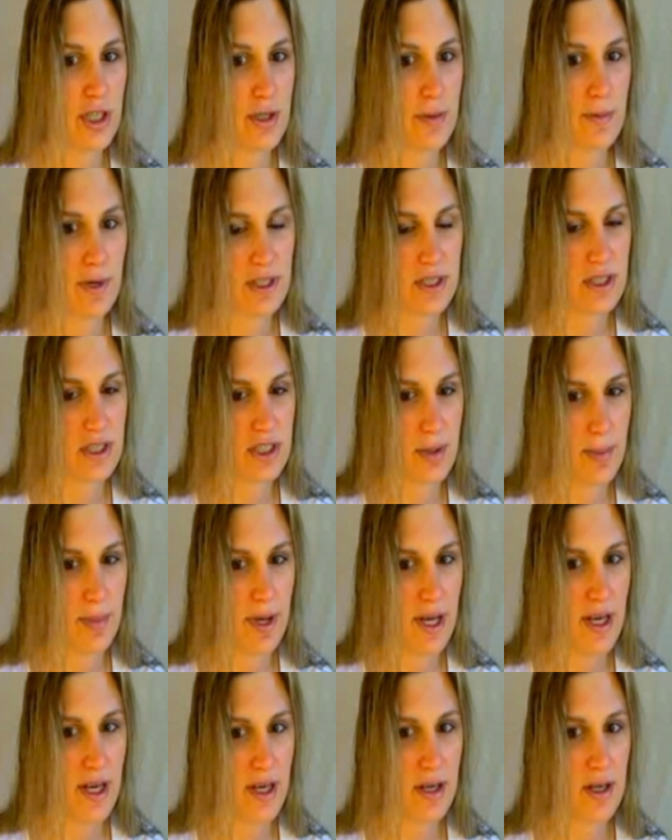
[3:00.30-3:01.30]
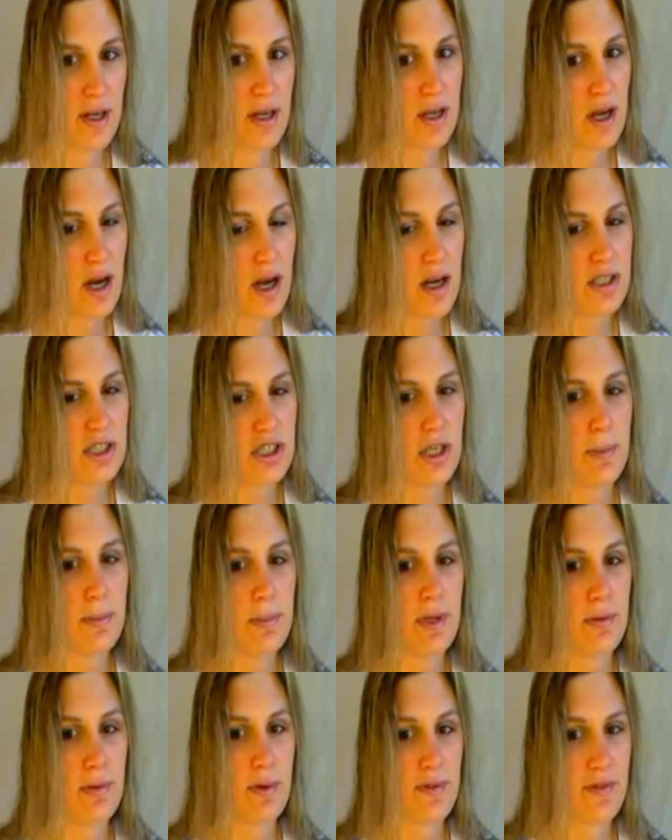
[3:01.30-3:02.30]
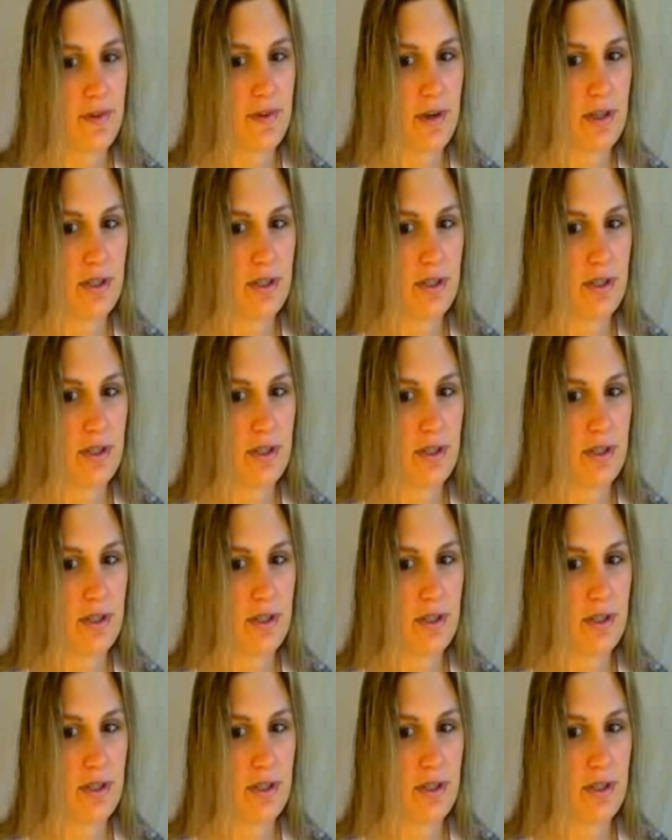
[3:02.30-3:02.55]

it was to me, I'll simply refer